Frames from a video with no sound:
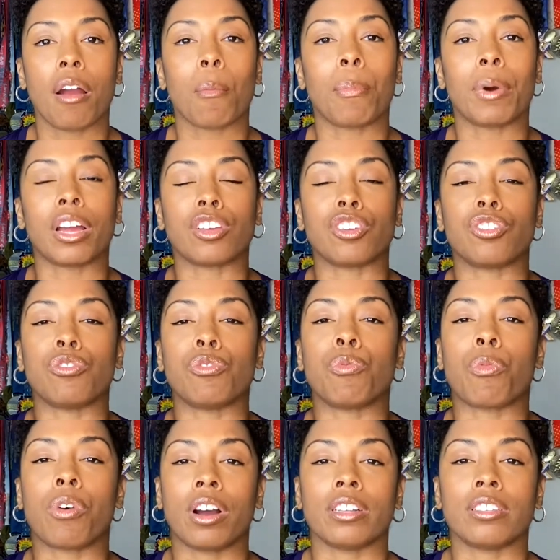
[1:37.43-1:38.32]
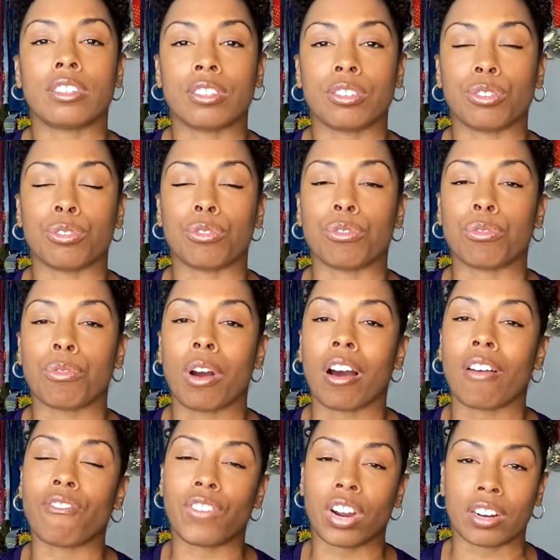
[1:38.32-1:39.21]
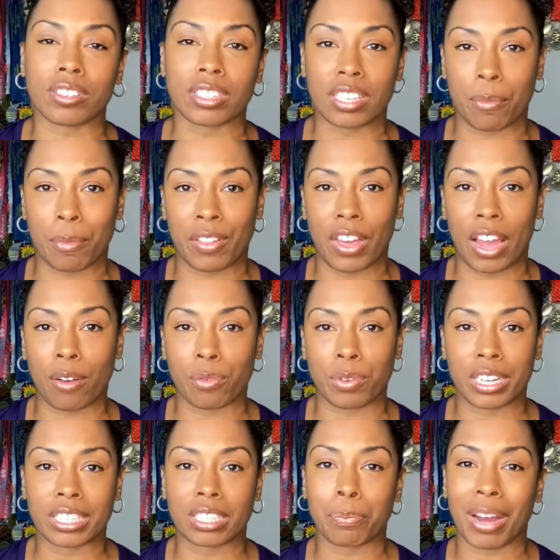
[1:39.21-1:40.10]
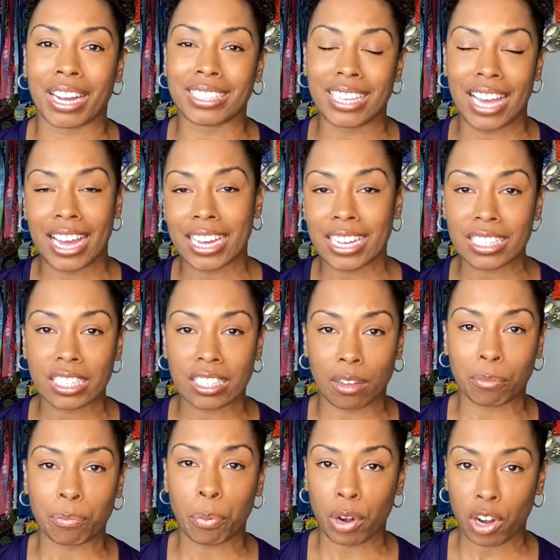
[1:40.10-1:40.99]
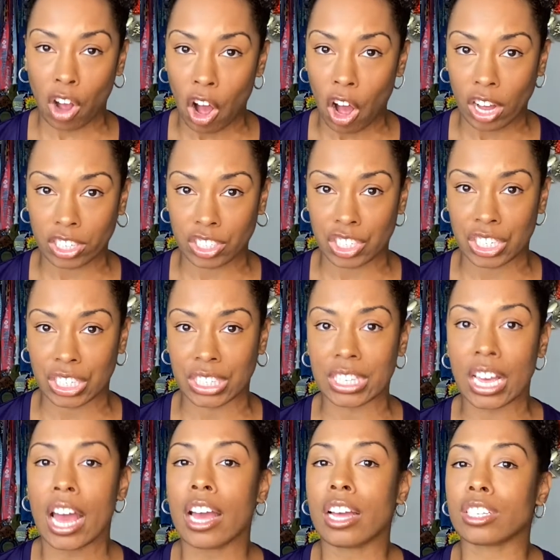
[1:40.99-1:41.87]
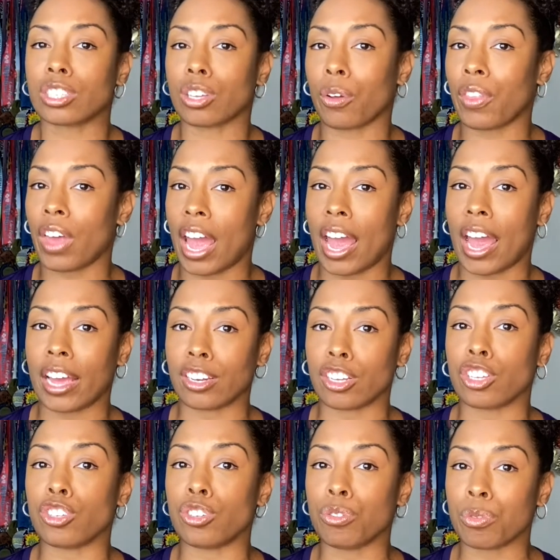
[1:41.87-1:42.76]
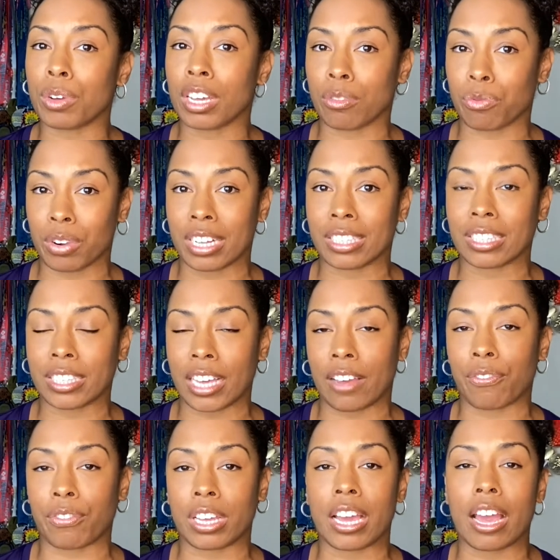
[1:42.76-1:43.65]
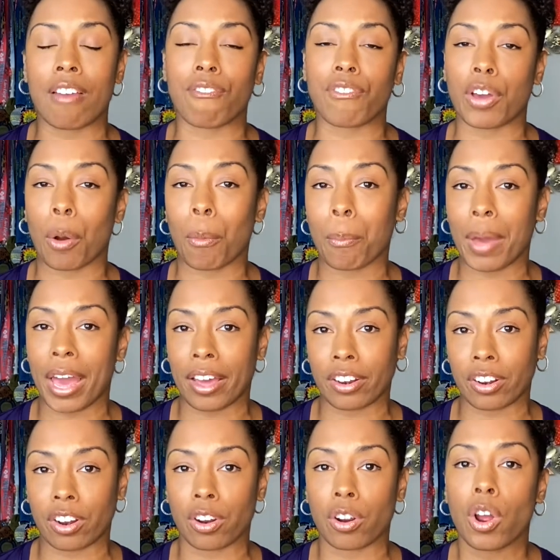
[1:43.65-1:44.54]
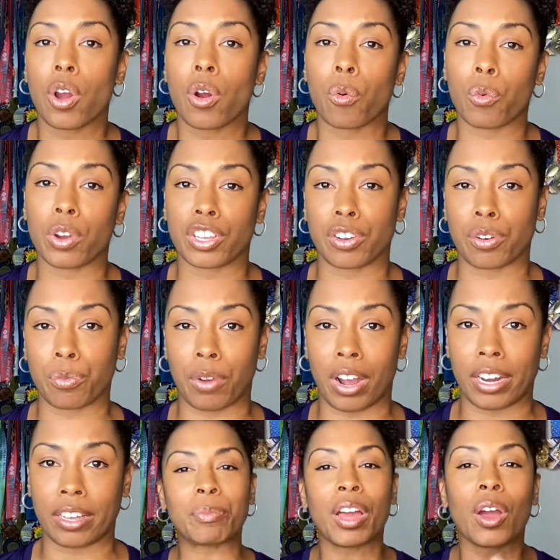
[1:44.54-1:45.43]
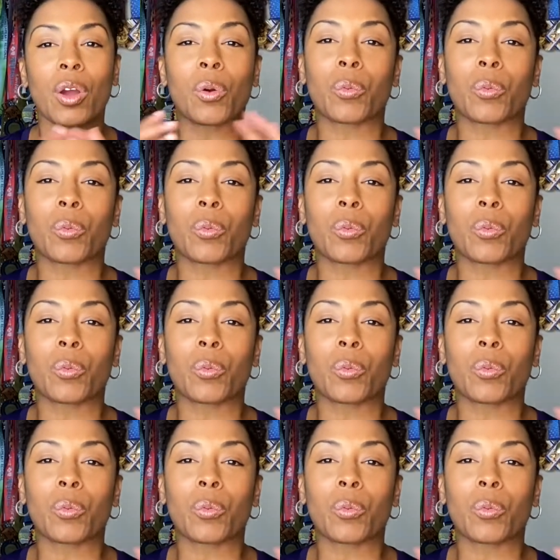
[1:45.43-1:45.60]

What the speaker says: But you want to avert some of that risk by taking some precautions so that you can run safely and feel better when you're running.